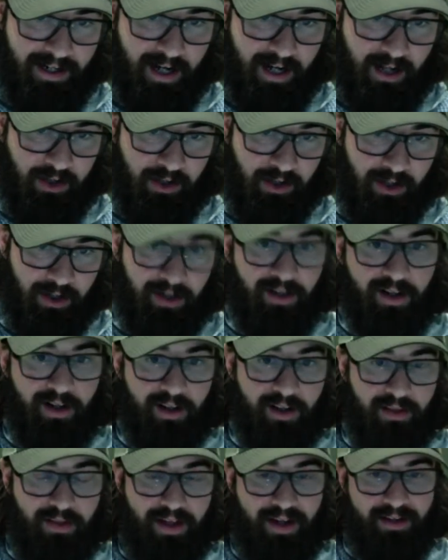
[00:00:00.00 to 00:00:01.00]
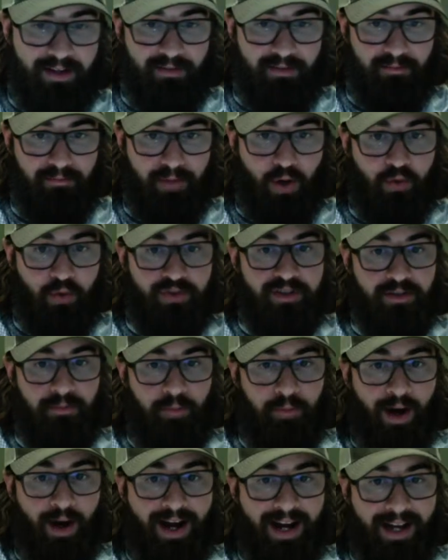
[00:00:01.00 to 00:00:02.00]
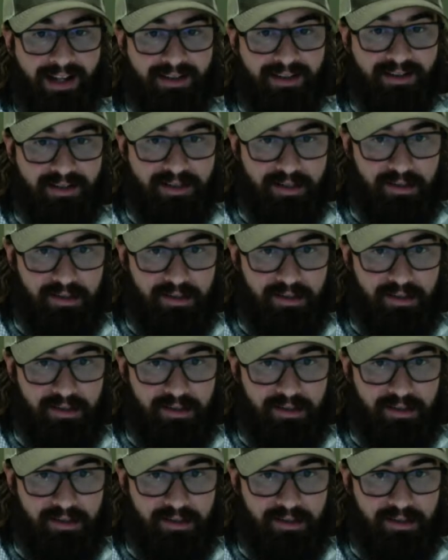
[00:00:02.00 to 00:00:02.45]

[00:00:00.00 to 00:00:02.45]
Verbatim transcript: color that most brands